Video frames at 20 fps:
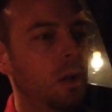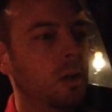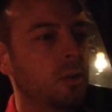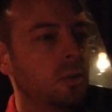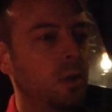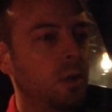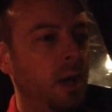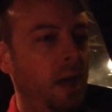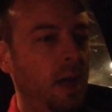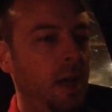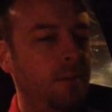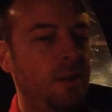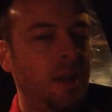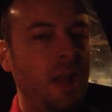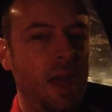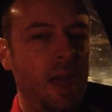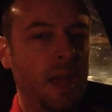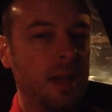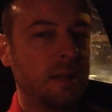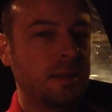So I have
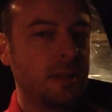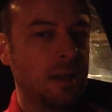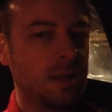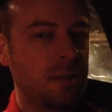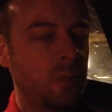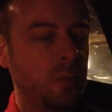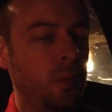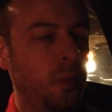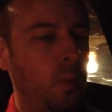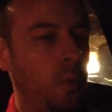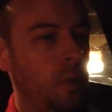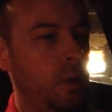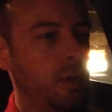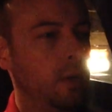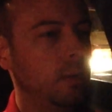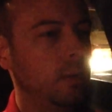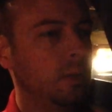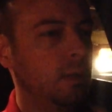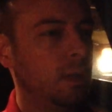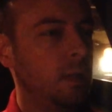an access
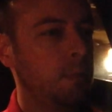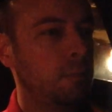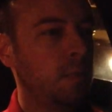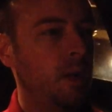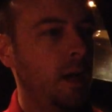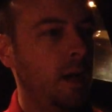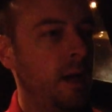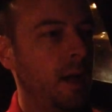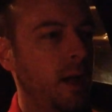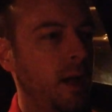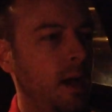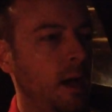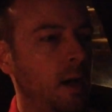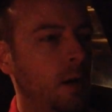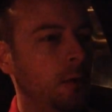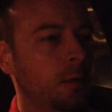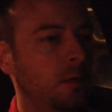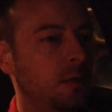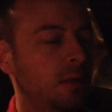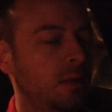point in my
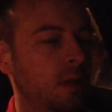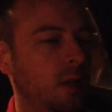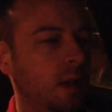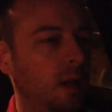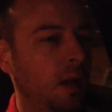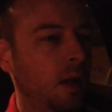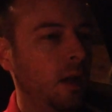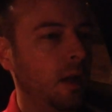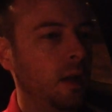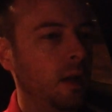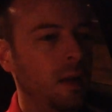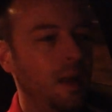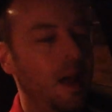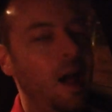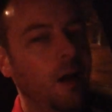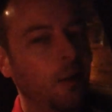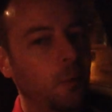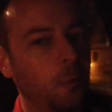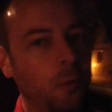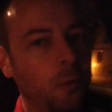house,
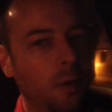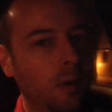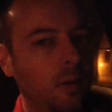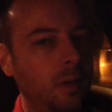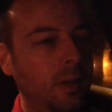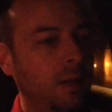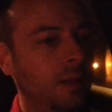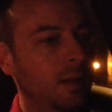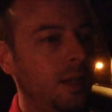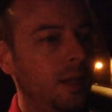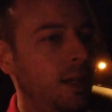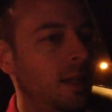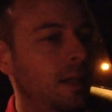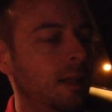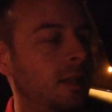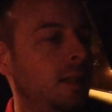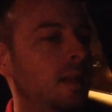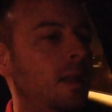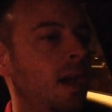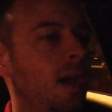not really
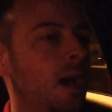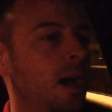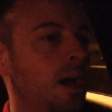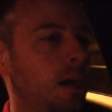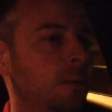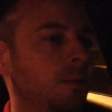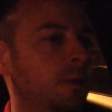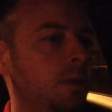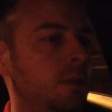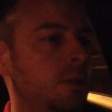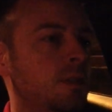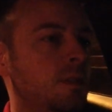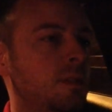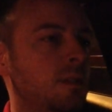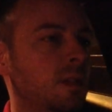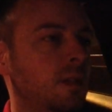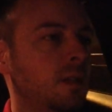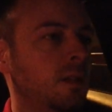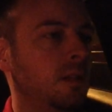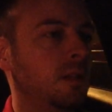needed,
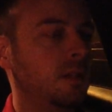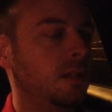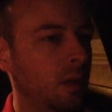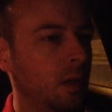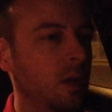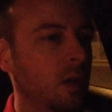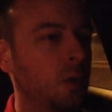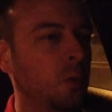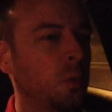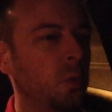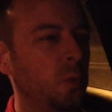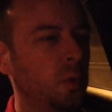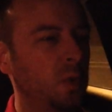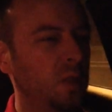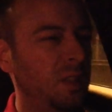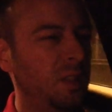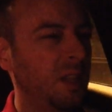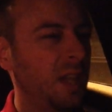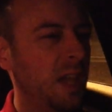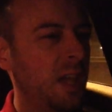obviously.
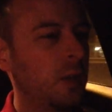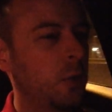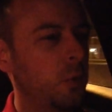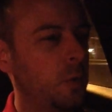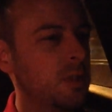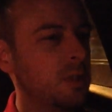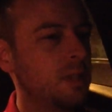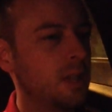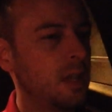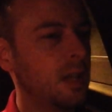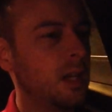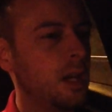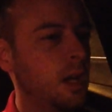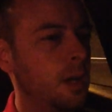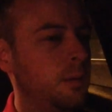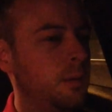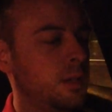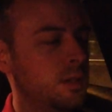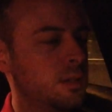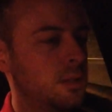Really gotta quit saying
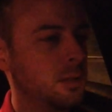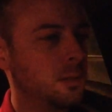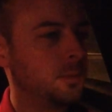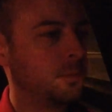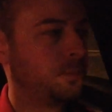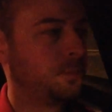obviously.